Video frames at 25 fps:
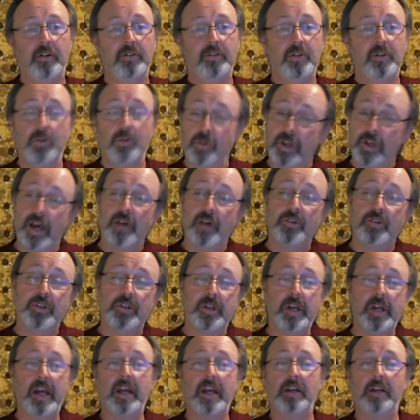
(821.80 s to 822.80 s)

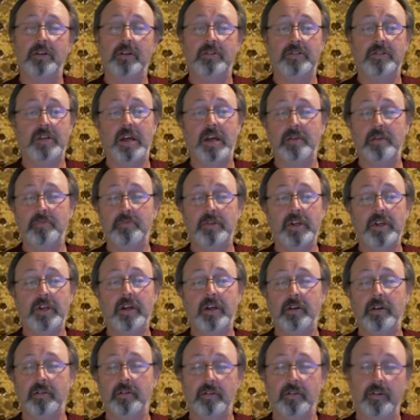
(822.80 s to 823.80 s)
2008, same
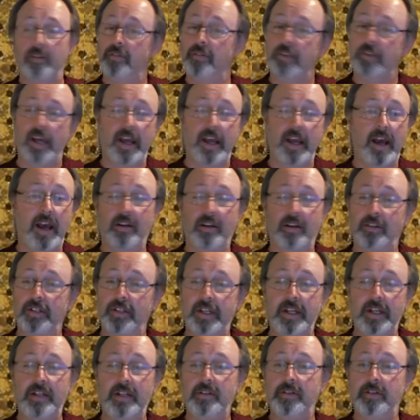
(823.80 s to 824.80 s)
thing. They had a
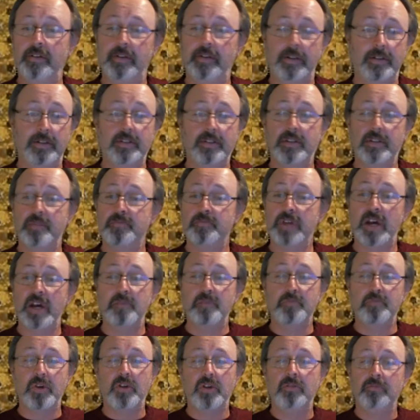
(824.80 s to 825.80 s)
lead in
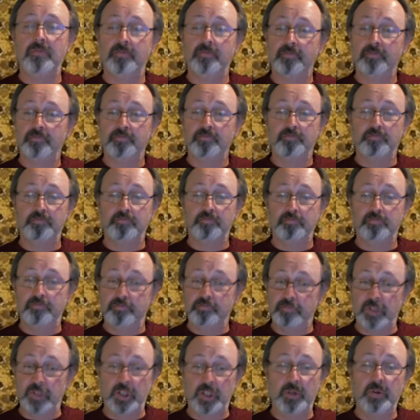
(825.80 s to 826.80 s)
September.
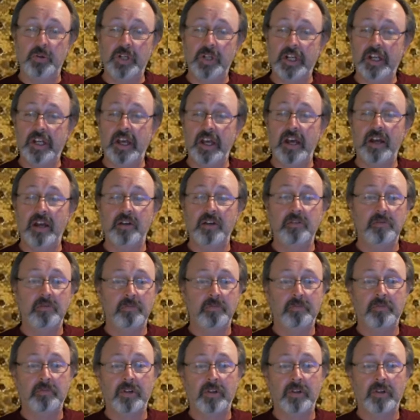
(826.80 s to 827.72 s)
Blew it again.